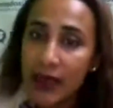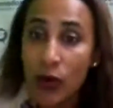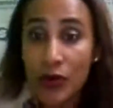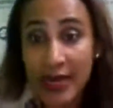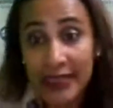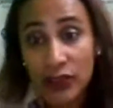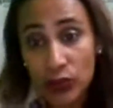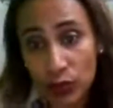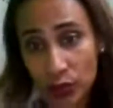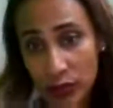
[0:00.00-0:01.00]

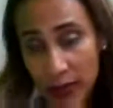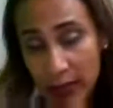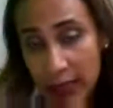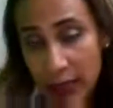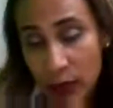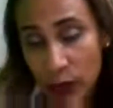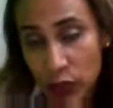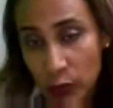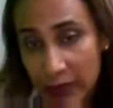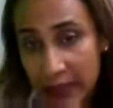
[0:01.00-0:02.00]
Beside or next to,
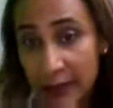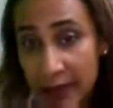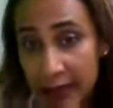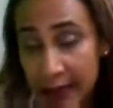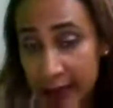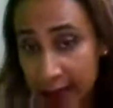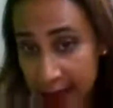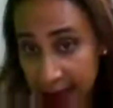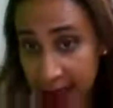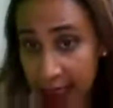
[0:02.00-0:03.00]
which
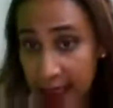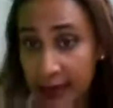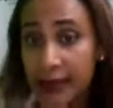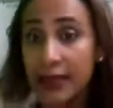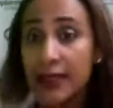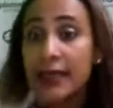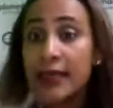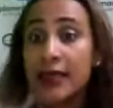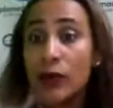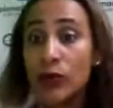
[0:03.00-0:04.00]
means the
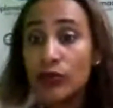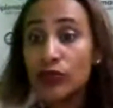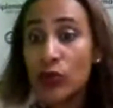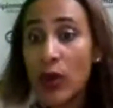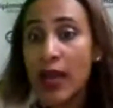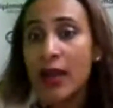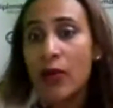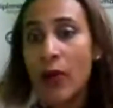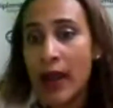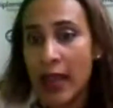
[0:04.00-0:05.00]
same,
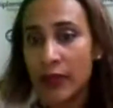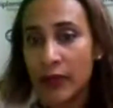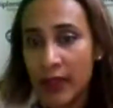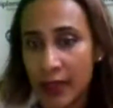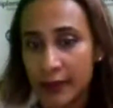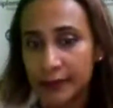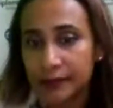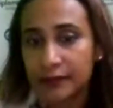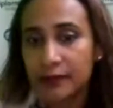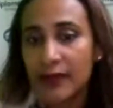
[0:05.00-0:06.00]
junto a o al lado
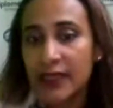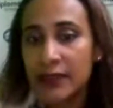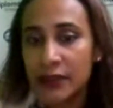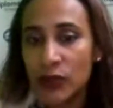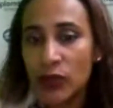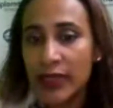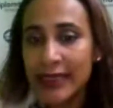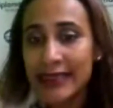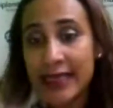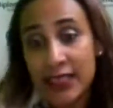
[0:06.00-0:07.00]
de. The
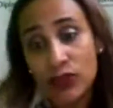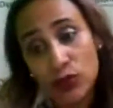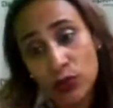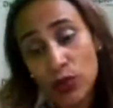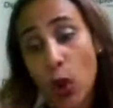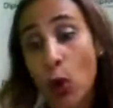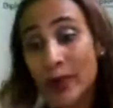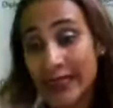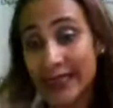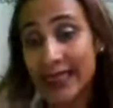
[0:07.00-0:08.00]
dog is next
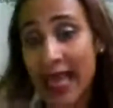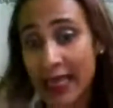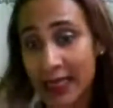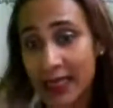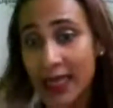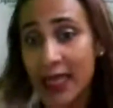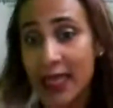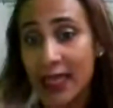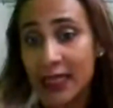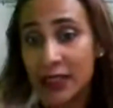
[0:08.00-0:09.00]
to or beside
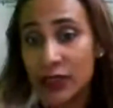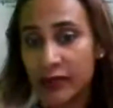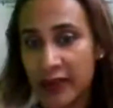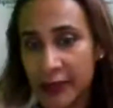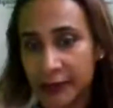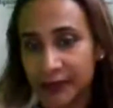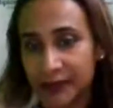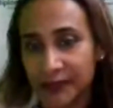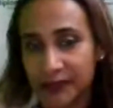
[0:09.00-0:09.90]
the sofa.